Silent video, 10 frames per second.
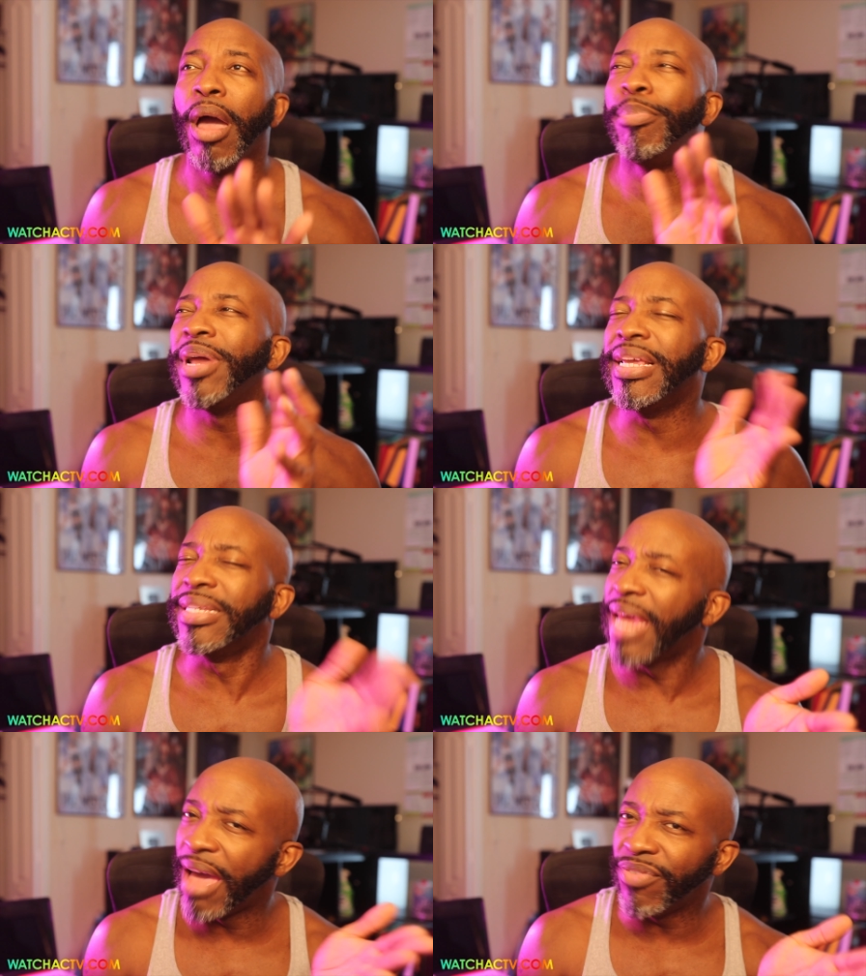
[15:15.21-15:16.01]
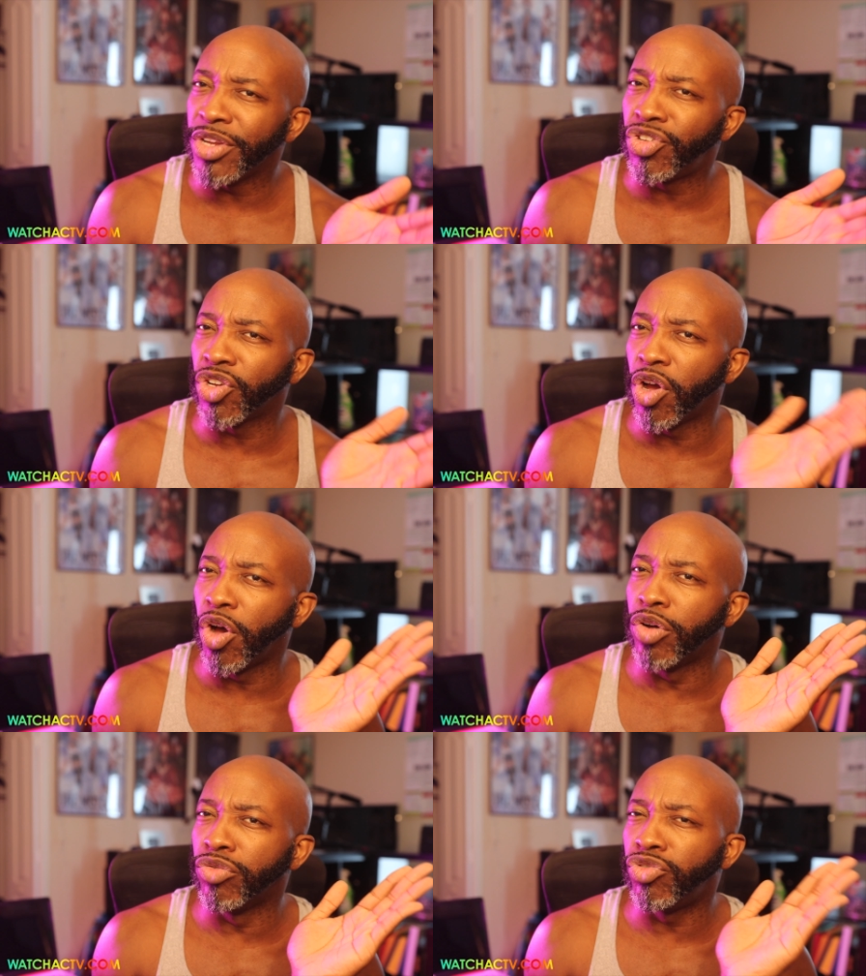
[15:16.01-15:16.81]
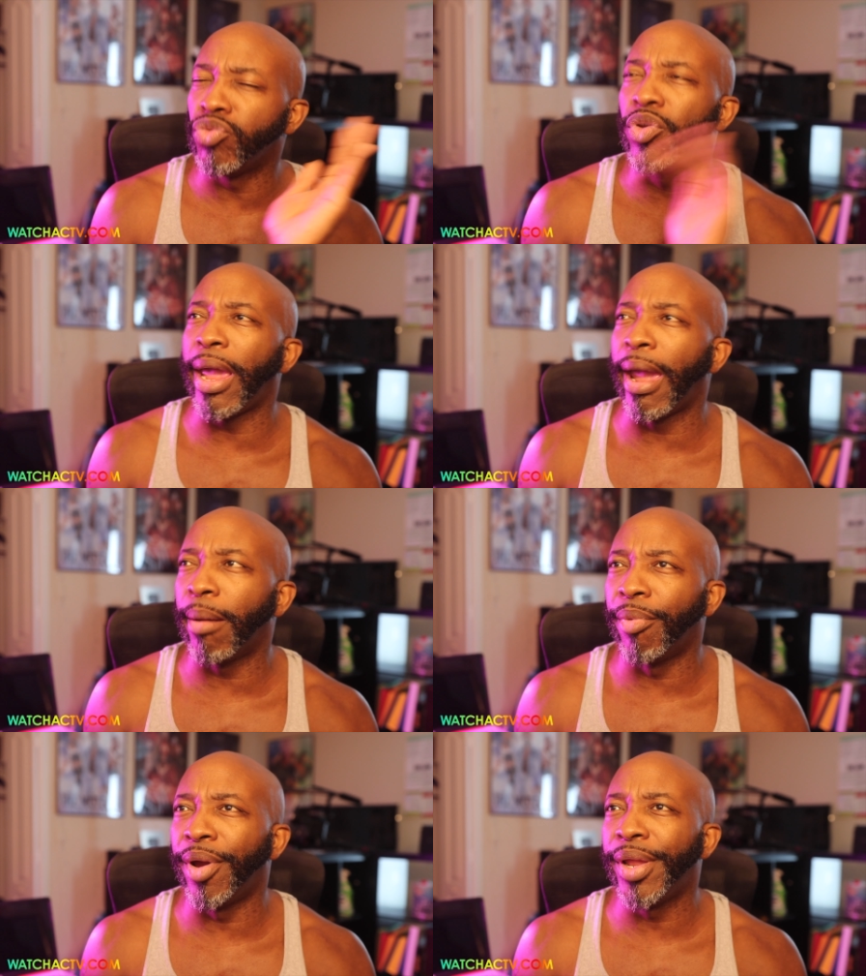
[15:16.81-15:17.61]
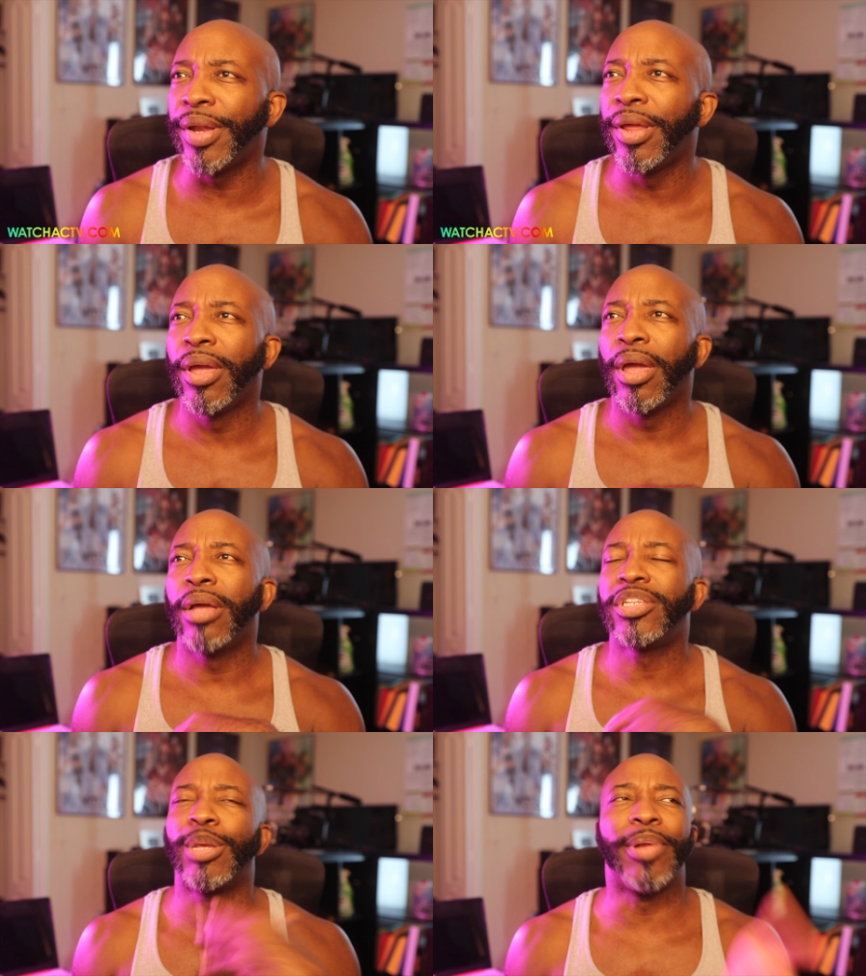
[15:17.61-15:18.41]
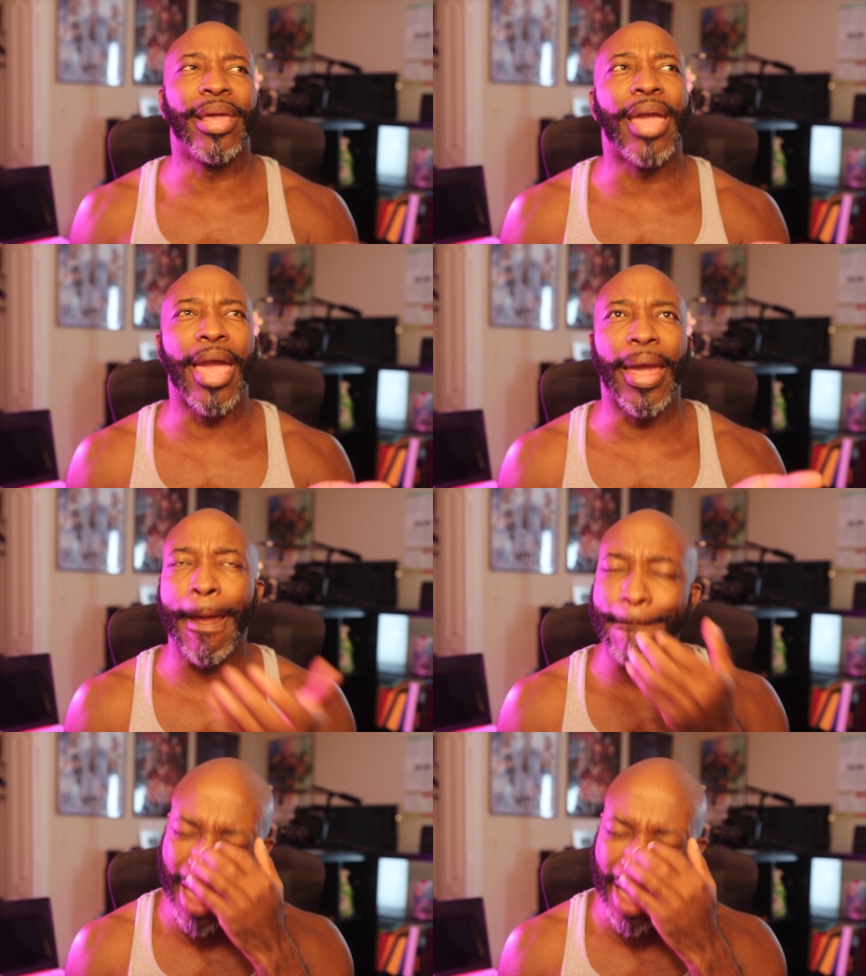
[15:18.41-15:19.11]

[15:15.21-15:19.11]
But he's having to go to Cameron to placate.